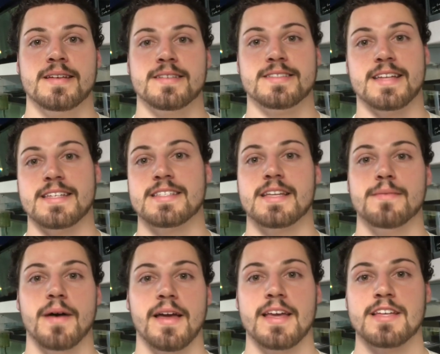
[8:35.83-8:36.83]

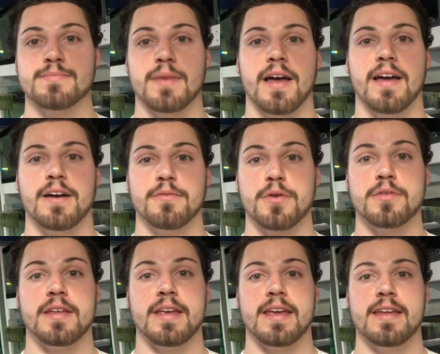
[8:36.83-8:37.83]
system, I guess my
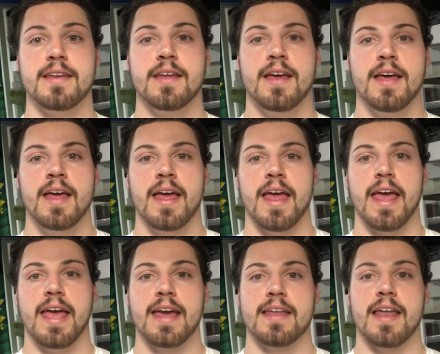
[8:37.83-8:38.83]
routine,
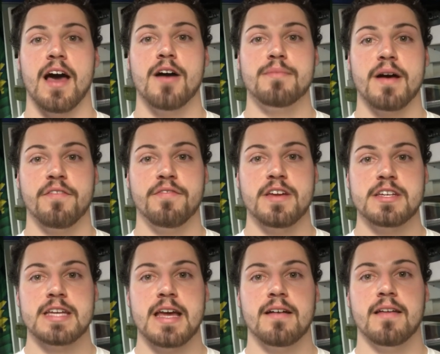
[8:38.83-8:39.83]
and help my
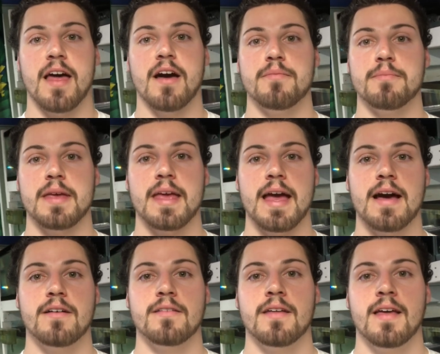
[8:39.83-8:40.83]
fish out, help me
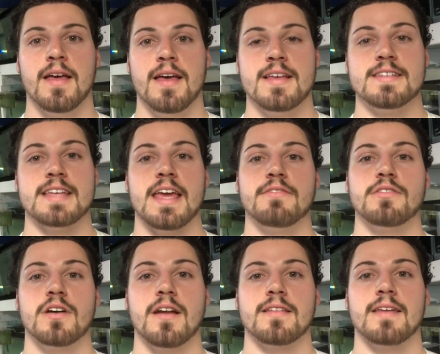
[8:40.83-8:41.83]
out, save a
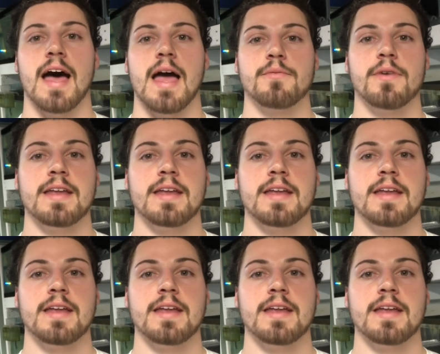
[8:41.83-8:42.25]
lot of time.